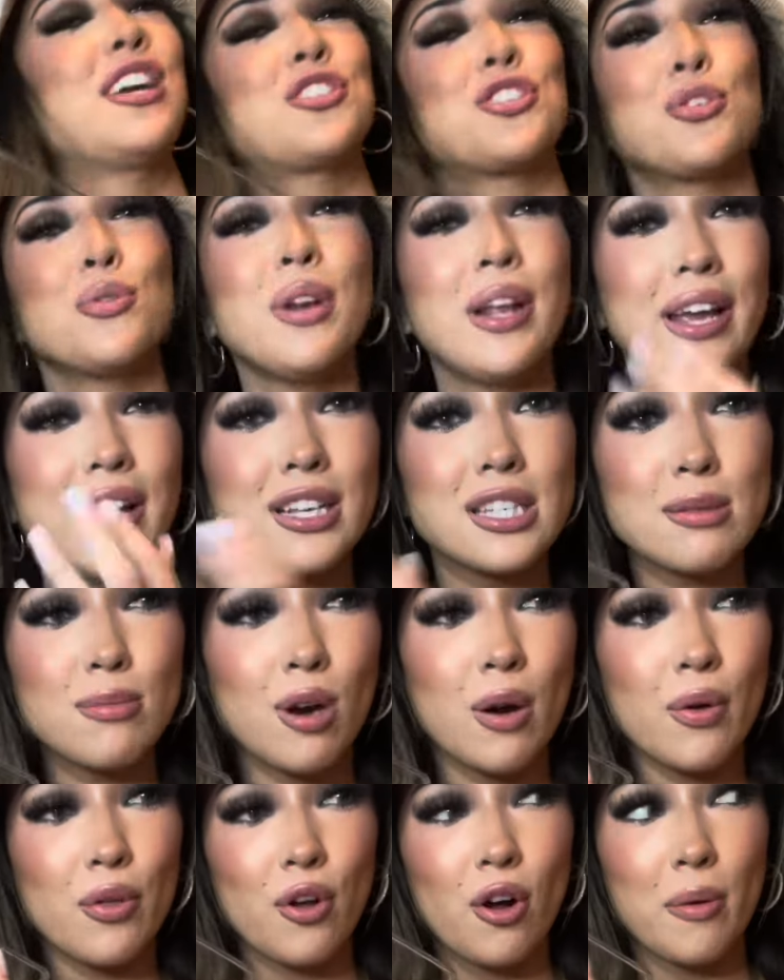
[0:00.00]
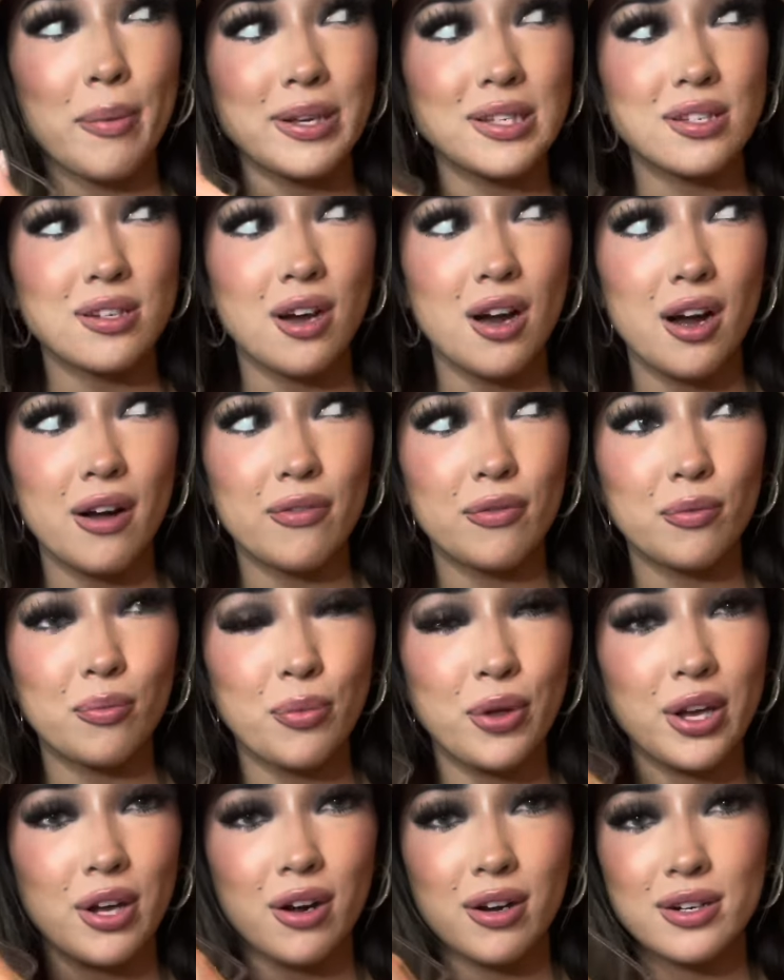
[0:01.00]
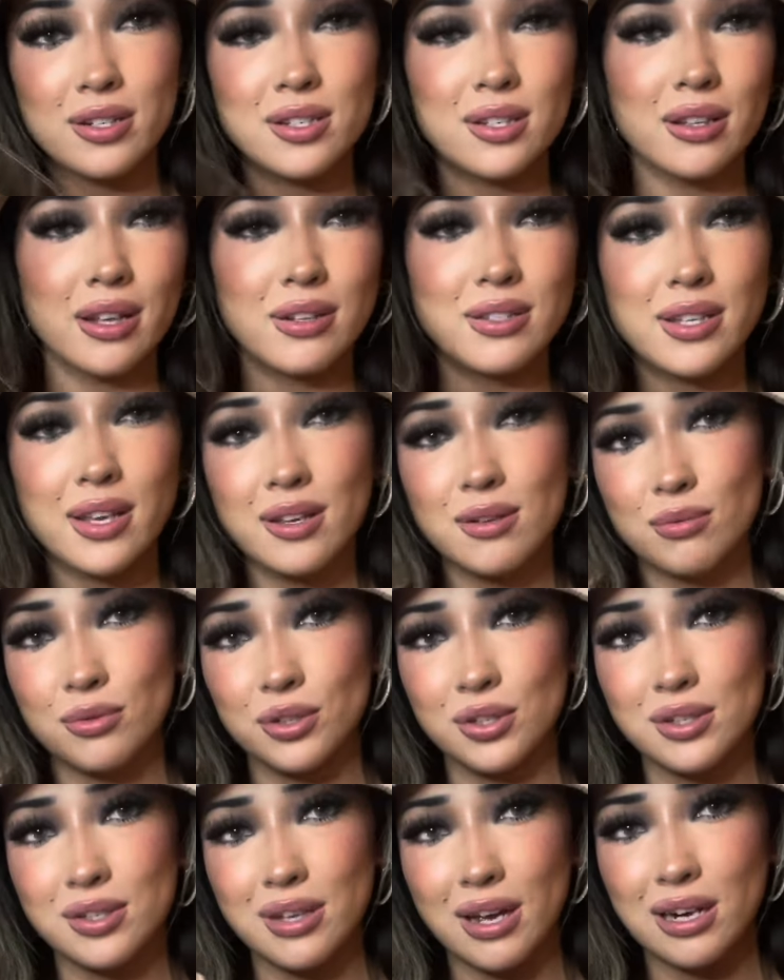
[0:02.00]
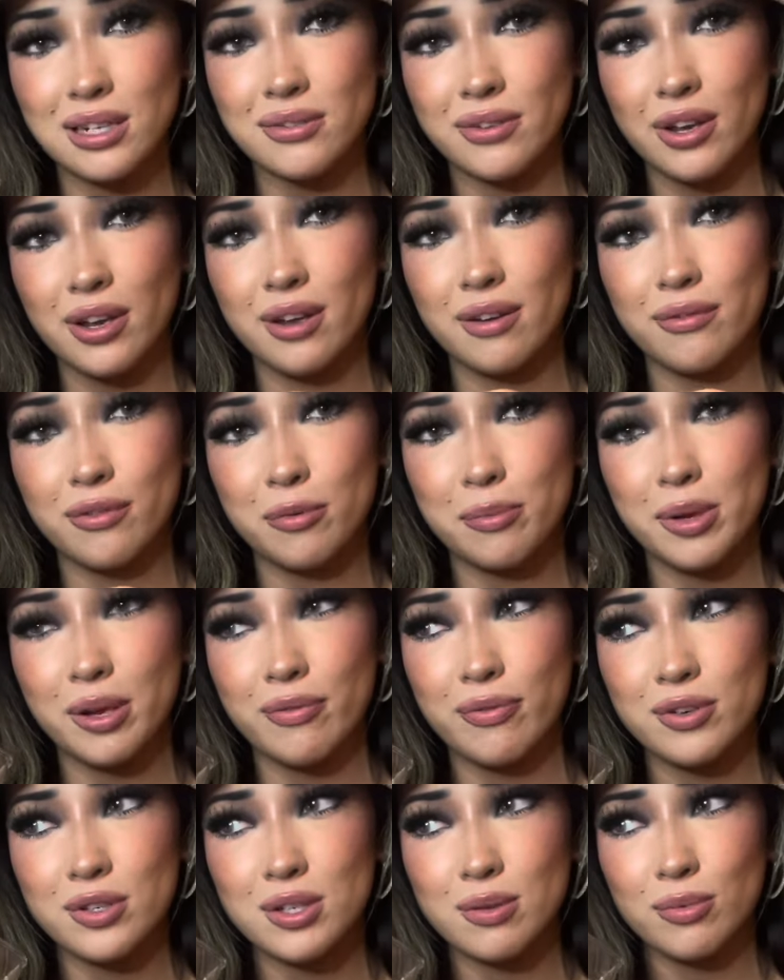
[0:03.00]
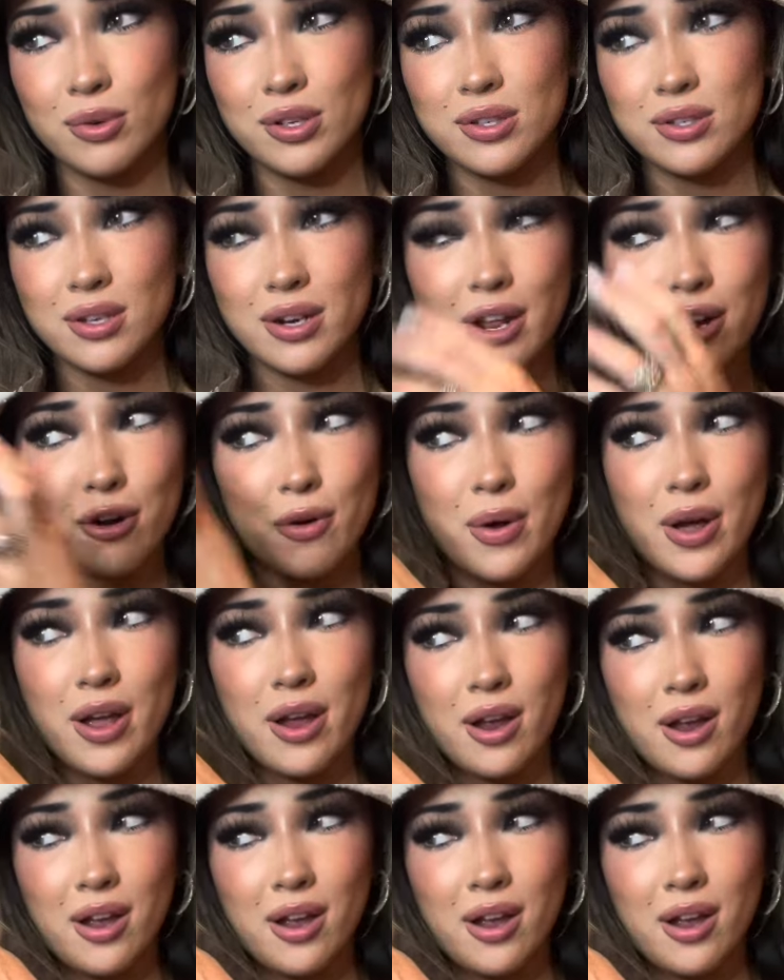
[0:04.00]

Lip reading: should do an ASMR with all my stuff. I'm like, honestly, that's like really satisfying for me for some reason. I don't know why.